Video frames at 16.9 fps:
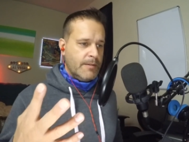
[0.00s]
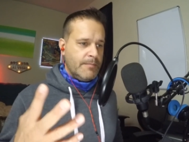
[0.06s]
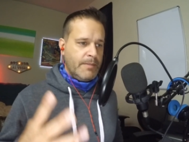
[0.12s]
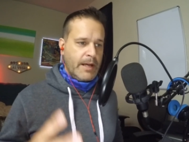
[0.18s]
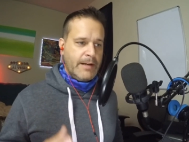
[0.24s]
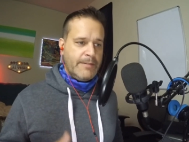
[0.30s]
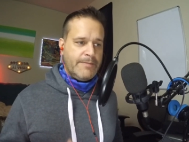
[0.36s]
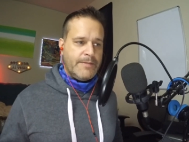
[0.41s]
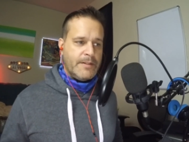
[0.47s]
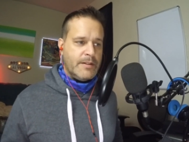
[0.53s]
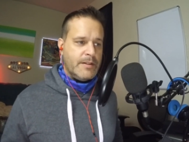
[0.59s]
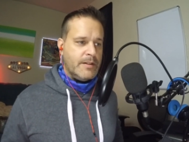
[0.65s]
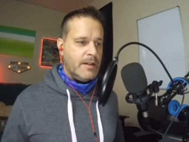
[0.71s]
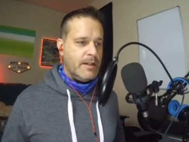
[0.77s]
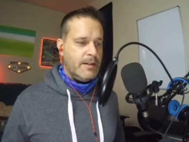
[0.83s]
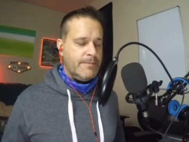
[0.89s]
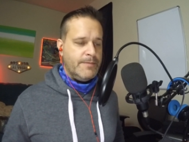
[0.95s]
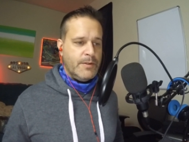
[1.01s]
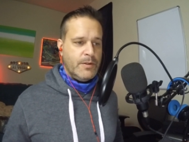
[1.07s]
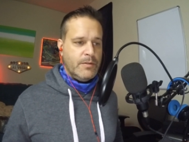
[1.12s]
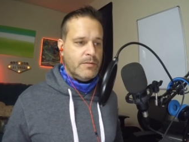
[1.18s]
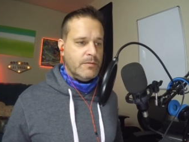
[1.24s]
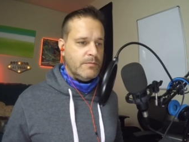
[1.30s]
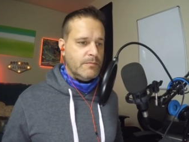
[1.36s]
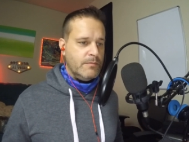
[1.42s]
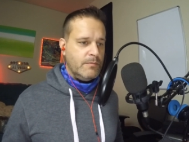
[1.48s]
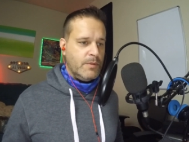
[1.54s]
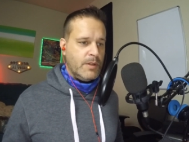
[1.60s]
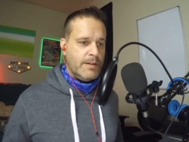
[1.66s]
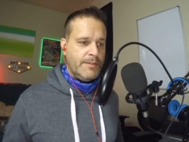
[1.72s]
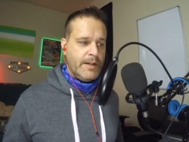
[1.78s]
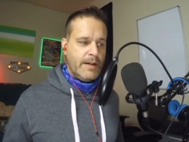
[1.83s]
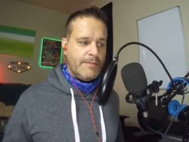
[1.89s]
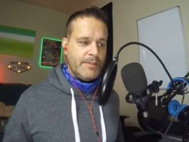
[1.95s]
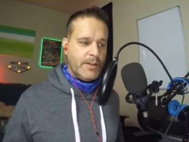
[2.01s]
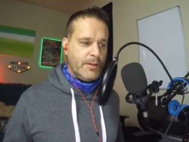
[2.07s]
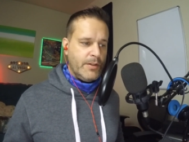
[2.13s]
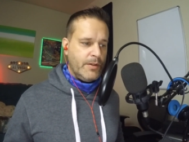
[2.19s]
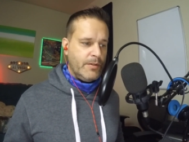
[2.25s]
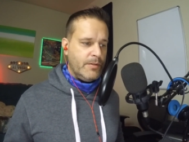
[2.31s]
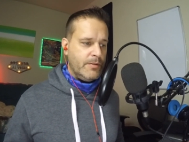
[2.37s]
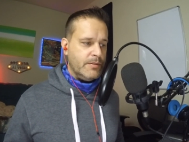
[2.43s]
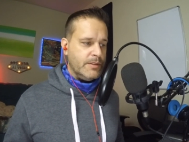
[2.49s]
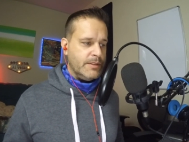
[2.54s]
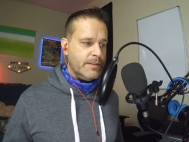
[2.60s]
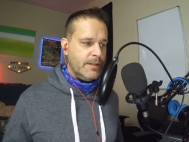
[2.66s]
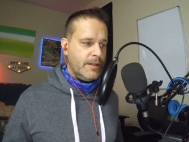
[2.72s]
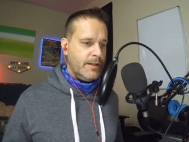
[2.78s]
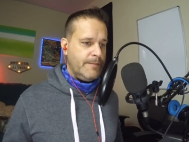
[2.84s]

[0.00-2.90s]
pay for food, and whatever you have to do is